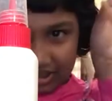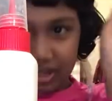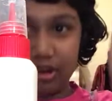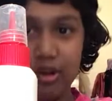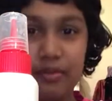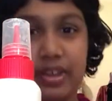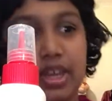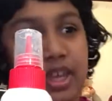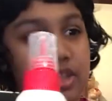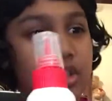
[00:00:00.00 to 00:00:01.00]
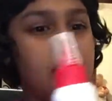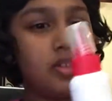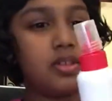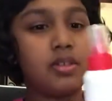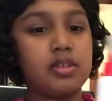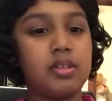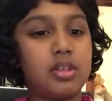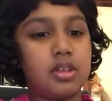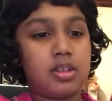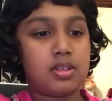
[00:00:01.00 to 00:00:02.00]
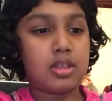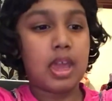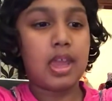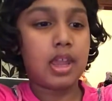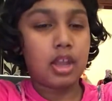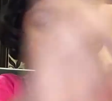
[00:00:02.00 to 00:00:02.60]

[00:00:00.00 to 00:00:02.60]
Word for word: curvy edges. And a